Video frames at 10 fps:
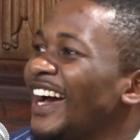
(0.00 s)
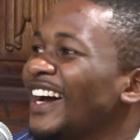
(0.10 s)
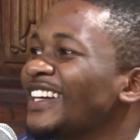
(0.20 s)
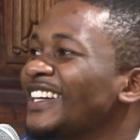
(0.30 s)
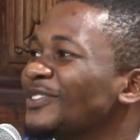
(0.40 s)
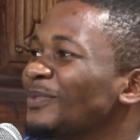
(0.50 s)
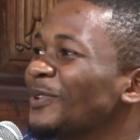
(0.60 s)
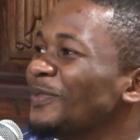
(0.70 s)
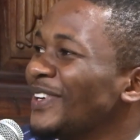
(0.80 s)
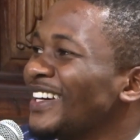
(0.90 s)
And he has
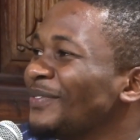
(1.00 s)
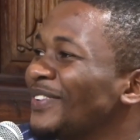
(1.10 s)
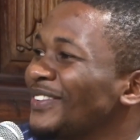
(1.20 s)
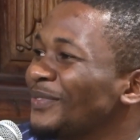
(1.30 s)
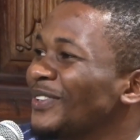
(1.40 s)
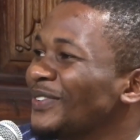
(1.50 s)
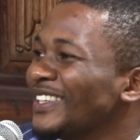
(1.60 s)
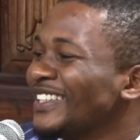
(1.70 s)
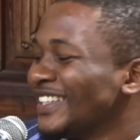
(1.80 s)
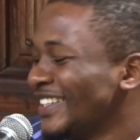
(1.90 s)

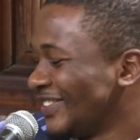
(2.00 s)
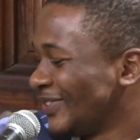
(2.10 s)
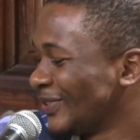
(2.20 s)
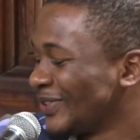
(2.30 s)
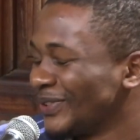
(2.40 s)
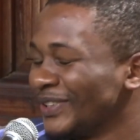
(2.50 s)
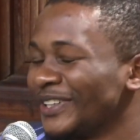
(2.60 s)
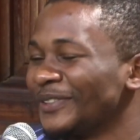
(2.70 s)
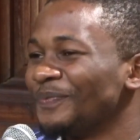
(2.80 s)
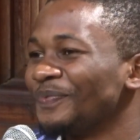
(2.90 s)
blueprints in his tuk tuk.
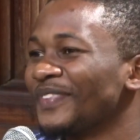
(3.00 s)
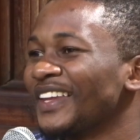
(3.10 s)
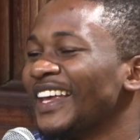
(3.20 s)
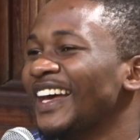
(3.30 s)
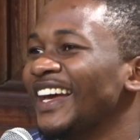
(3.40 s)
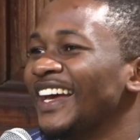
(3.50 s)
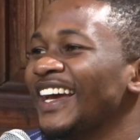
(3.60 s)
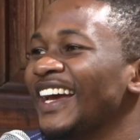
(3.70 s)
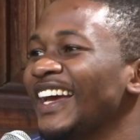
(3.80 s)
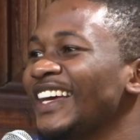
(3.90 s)

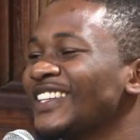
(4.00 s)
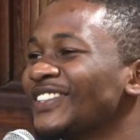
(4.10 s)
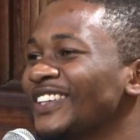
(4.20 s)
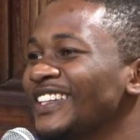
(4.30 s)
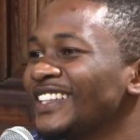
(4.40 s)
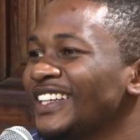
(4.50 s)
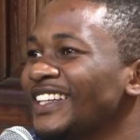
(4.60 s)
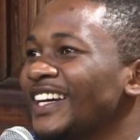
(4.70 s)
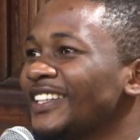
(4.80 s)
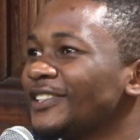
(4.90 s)
So he said
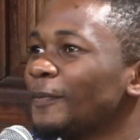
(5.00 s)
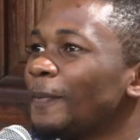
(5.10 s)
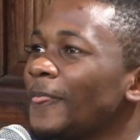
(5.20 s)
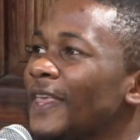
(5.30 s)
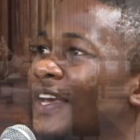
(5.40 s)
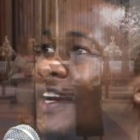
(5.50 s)
that he